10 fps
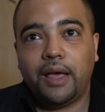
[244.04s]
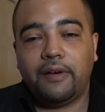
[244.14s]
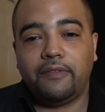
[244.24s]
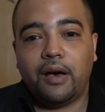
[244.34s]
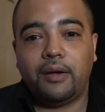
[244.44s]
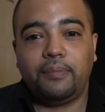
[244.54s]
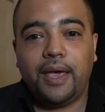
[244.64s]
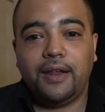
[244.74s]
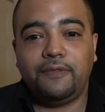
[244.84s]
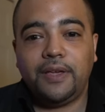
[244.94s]
have
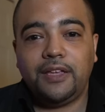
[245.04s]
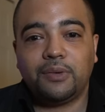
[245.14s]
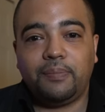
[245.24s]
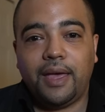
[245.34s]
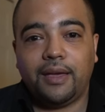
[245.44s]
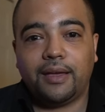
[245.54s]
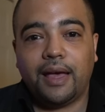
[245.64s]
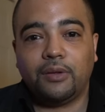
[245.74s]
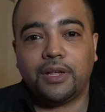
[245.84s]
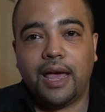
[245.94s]
unpaid fees with bank
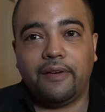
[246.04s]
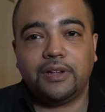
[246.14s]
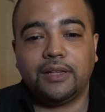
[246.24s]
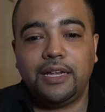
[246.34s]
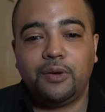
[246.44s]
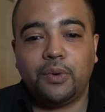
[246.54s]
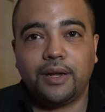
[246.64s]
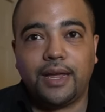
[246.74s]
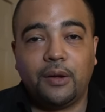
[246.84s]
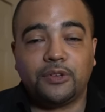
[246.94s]
accounts, have delinquent
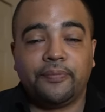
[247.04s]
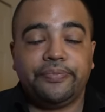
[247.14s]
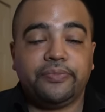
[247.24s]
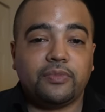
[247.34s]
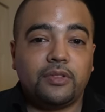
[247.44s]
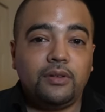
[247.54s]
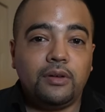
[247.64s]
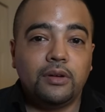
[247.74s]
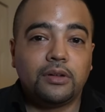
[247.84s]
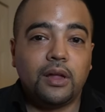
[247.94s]
accounts,
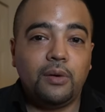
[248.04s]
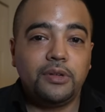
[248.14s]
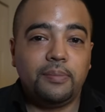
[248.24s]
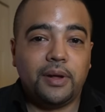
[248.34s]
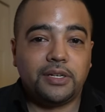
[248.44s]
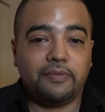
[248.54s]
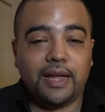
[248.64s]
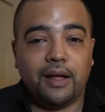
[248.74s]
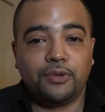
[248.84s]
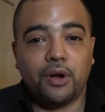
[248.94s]
close a bunch of
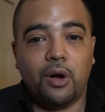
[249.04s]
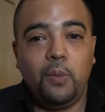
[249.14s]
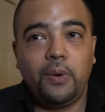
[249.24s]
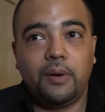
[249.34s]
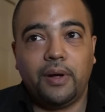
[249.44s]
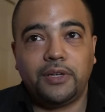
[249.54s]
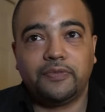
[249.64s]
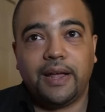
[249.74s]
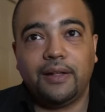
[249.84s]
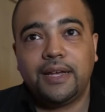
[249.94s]
accounts or open a bunch
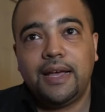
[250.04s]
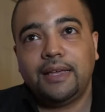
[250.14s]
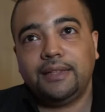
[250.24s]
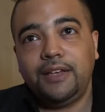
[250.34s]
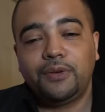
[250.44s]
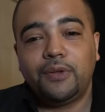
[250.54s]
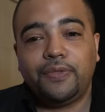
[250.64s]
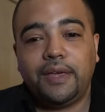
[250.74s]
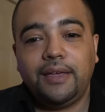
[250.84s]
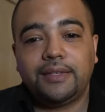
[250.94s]
of accounts, these are the
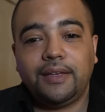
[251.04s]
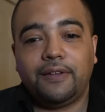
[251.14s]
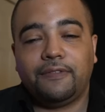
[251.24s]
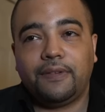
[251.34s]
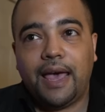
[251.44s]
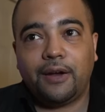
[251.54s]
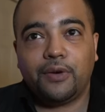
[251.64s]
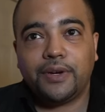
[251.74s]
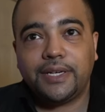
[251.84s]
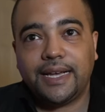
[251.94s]
things that get flagged
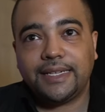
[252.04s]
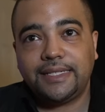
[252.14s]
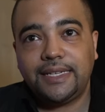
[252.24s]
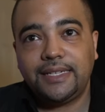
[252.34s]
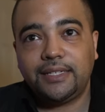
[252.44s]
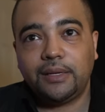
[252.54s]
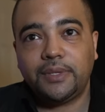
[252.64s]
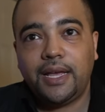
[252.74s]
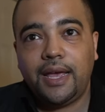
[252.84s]
on check systems.